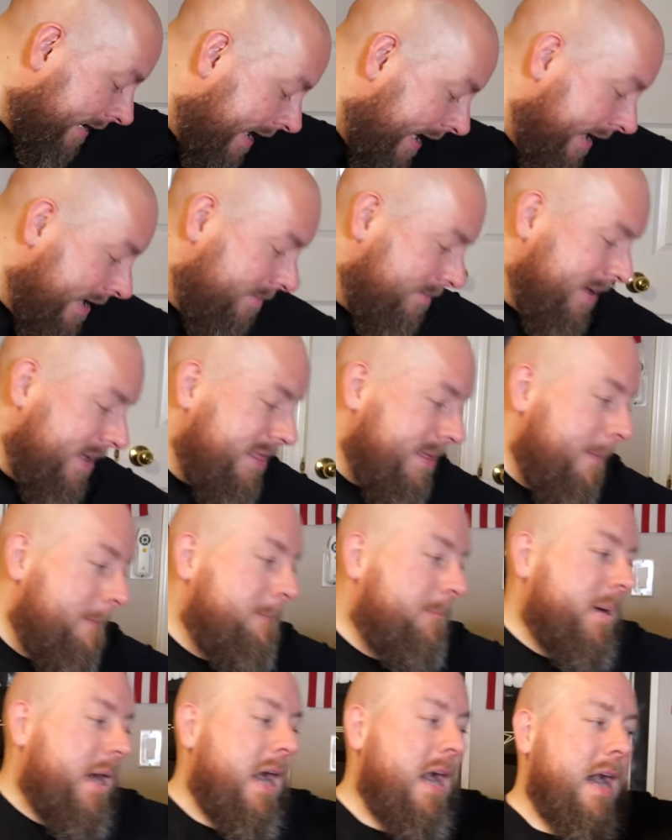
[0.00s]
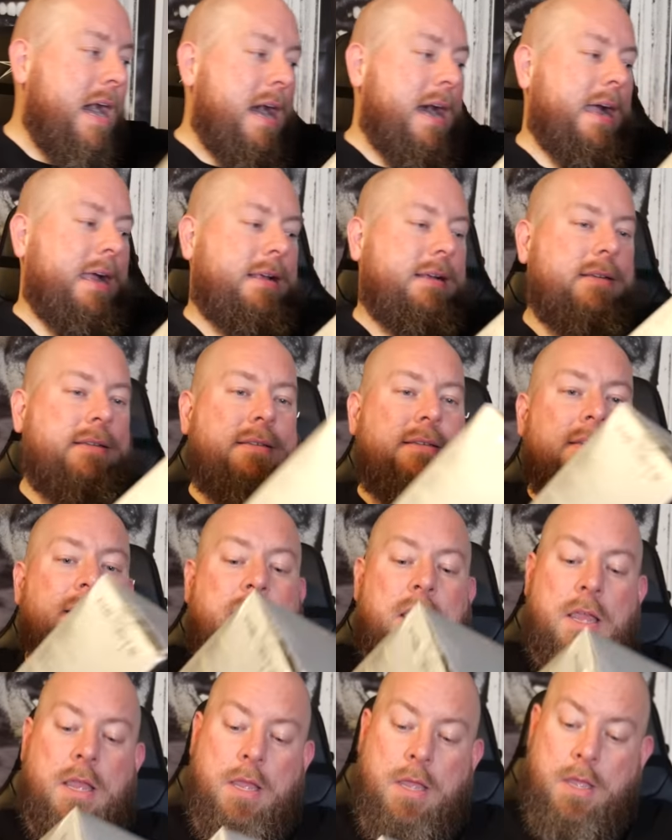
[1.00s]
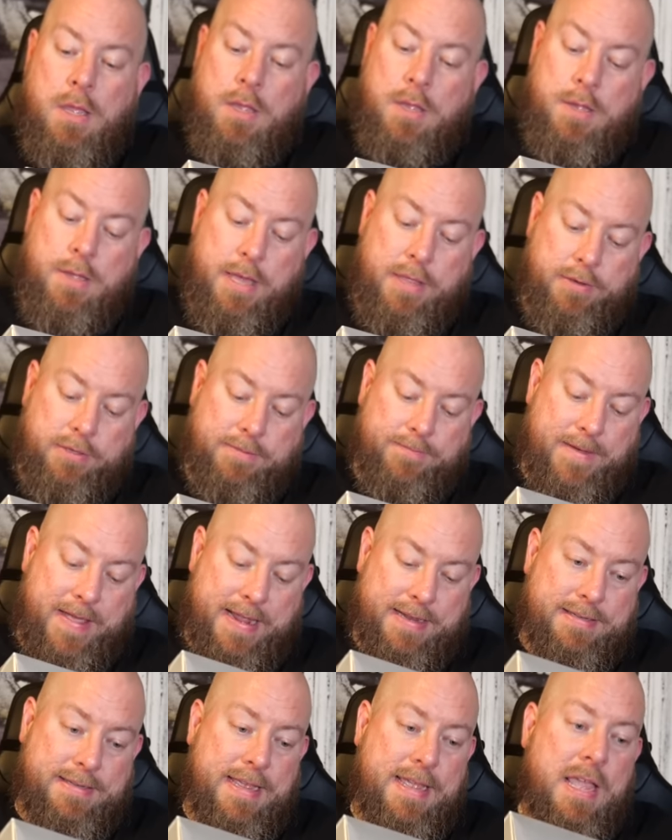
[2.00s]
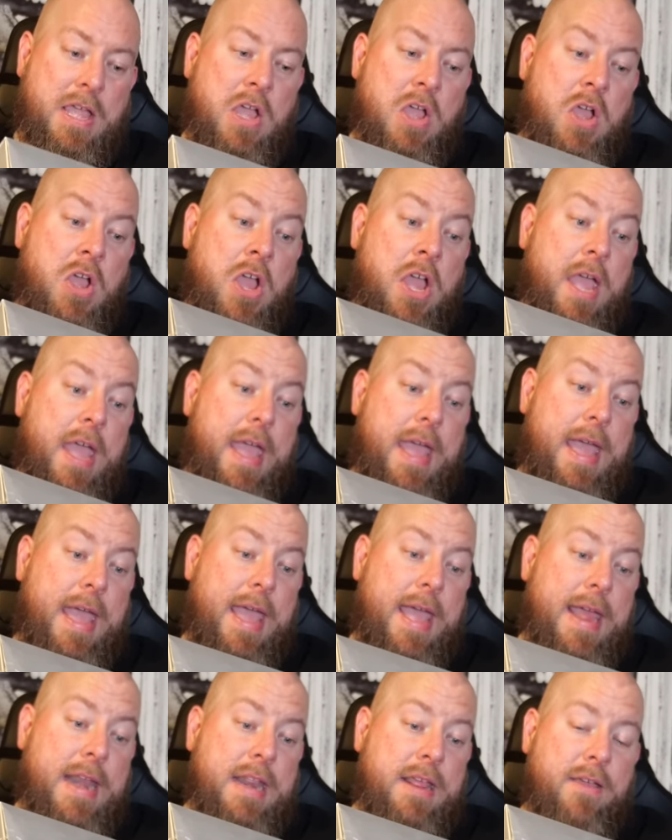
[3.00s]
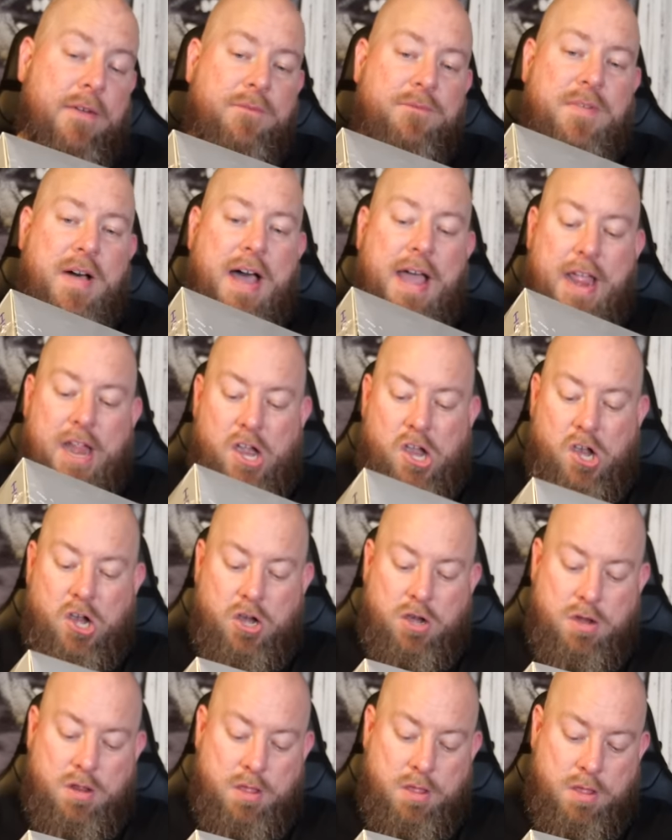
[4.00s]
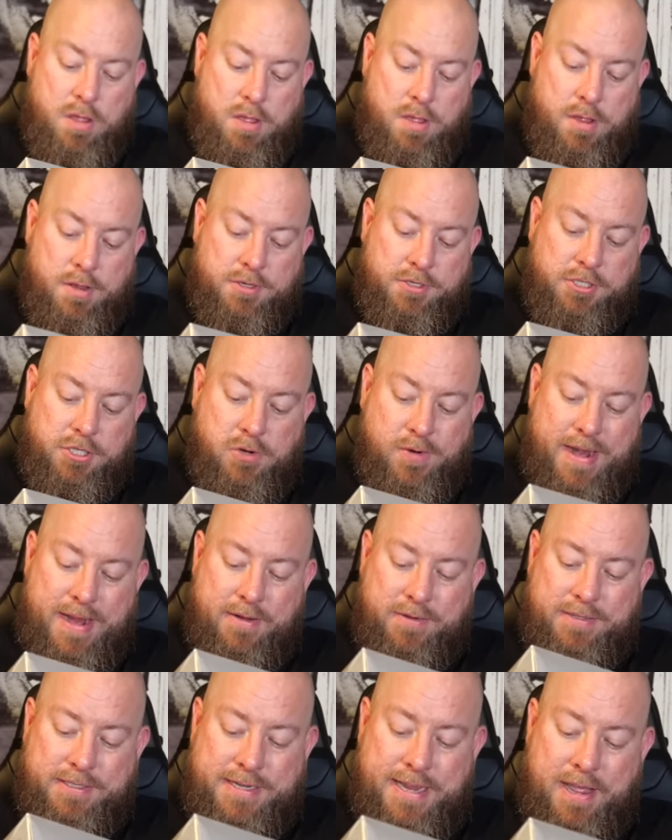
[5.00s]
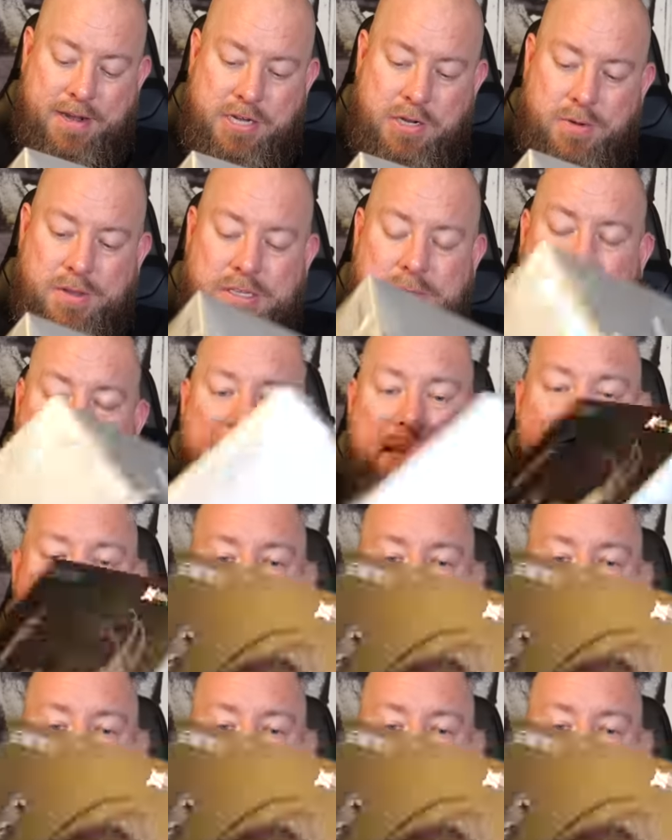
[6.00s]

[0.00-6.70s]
item in the box. That looks fancy. Edifier. Surround sound USB